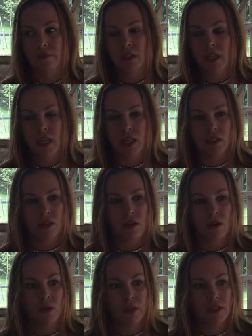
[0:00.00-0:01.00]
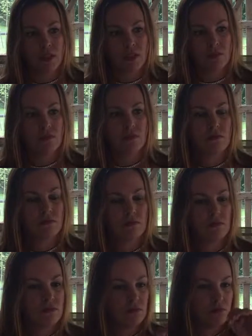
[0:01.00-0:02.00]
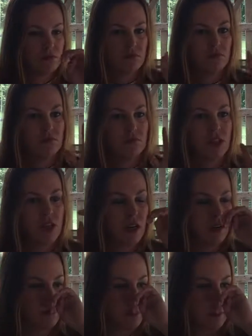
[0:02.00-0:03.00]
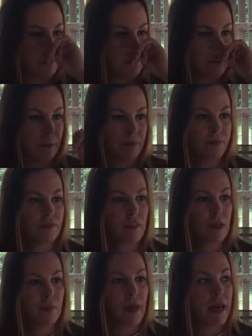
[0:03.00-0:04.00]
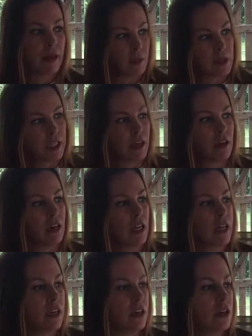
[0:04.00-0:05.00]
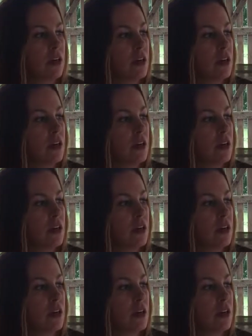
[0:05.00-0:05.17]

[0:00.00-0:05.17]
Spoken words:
The eggs are always, you know, impeccably clean,